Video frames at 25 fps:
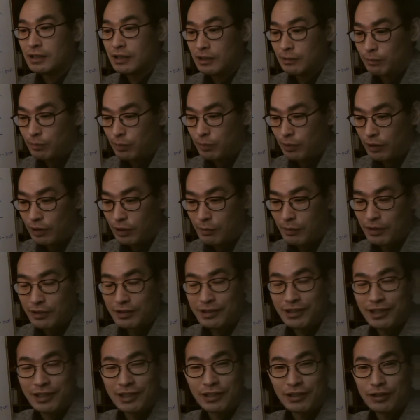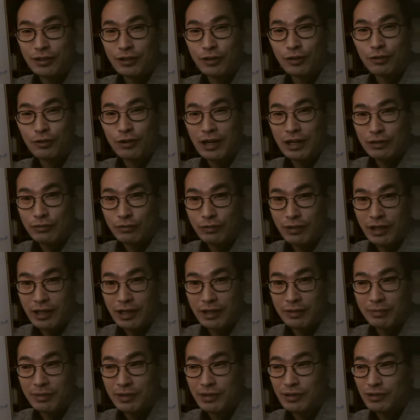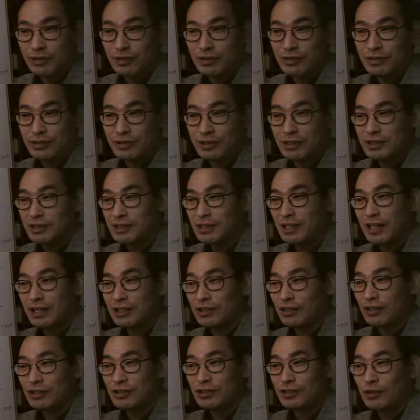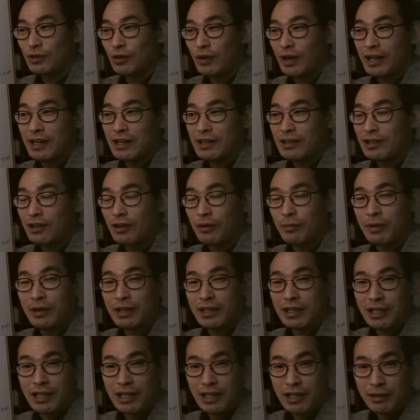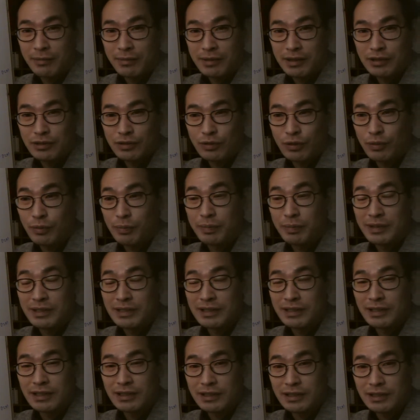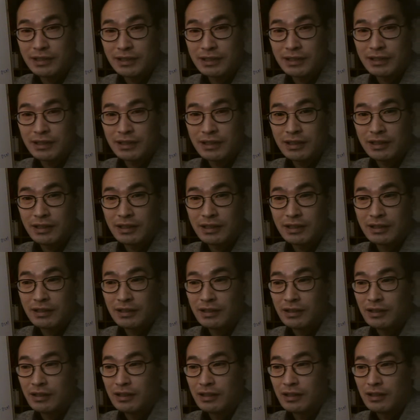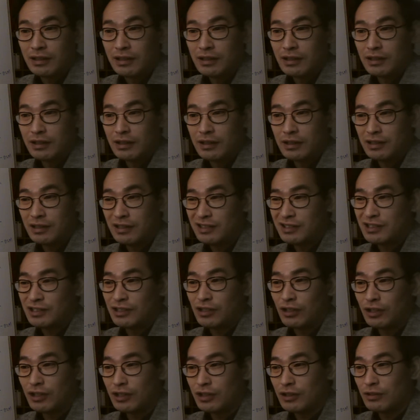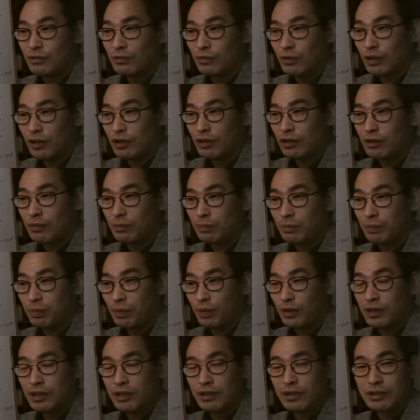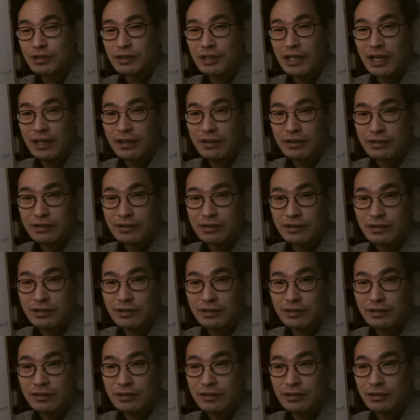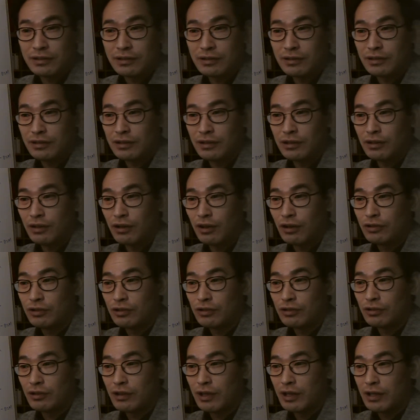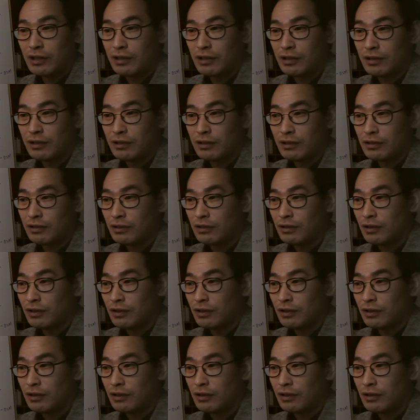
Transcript: implement it the right way because this guy doesn't know anything about economics or business. He studied what political science in undergrad, in